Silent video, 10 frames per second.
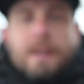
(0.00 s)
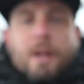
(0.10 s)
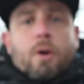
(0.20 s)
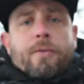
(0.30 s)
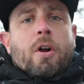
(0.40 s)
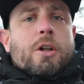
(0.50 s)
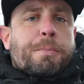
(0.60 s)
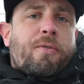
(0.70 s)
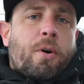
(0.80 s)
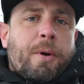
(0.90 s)
and overall it's
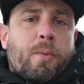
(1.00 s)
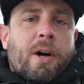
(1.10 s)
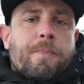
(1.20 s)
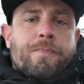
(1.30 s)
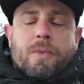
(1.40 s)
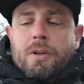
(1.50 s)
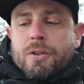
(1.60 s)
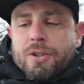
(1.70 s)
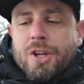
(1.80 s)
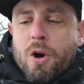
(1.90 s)
performing well.
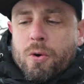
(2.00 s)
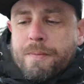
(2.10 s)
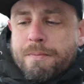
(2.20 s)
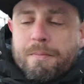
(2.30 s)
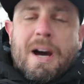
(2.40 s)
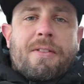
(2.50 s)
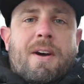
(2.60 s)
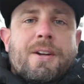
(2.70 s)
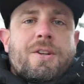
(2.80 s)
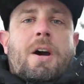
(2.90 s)
So my
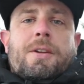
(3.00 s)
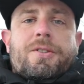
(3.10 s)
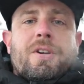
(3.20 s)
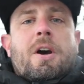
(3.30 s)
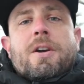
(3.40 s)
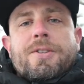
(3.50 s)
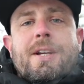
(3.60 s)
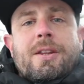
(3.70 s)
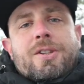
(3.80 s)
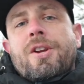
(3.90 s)
thoughts on cigars
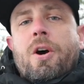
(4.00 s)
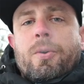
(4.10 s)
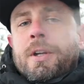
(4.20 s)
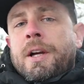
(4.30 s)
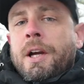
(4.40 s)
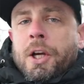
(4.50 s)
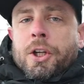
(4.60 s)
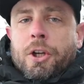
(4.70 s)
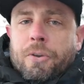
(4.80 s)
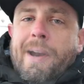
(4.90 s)
in the snow:
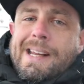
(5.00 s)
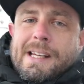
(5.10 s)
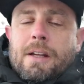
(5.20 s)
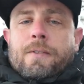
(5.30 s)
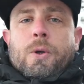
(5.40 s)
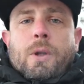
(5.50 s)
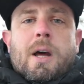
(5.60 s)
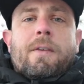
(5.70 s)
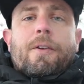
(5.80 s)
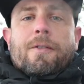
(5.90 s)
great if you love